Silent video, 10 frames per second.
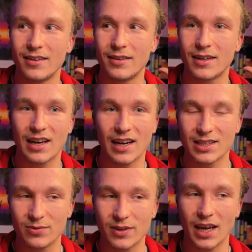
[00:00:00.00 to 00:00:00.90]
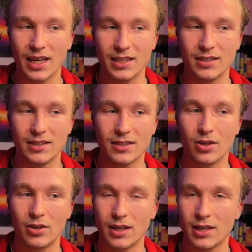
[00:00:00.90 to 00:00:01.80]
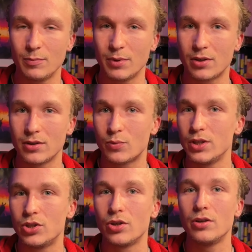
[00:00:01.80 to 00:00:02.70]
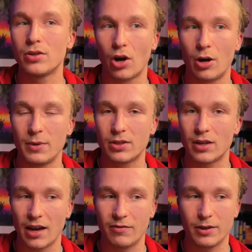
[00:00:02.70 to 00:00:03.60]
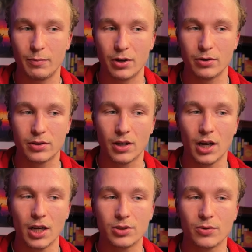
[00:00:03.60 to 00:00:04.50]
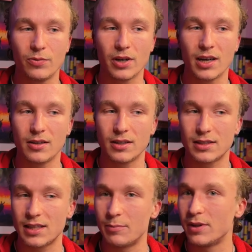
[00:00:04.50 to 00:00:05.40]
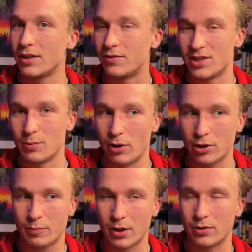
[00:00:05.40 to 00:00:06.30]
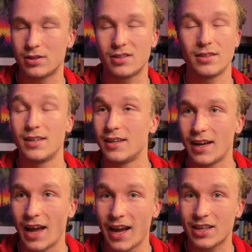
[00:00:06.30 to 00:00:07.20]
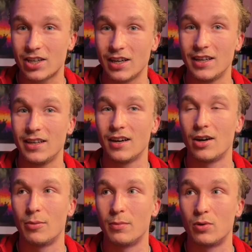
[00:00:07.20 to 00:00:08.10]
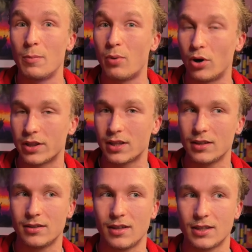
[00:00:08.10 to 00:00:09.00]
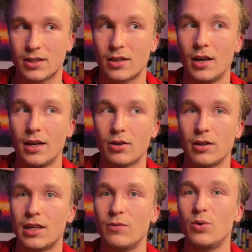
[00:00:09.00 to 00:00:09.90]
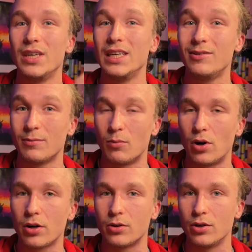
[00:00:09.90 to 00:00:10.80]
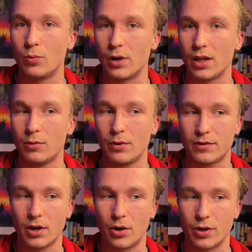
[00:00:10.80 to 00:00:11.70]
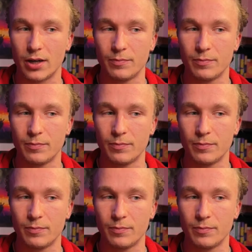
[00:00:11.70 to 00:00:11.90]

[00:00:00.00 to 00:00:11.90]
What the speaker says: classifications on that, because we shouldn't comment on every post. So for example, if it's a bot post, actually report that. That's going to give you even more goodwill with the owner.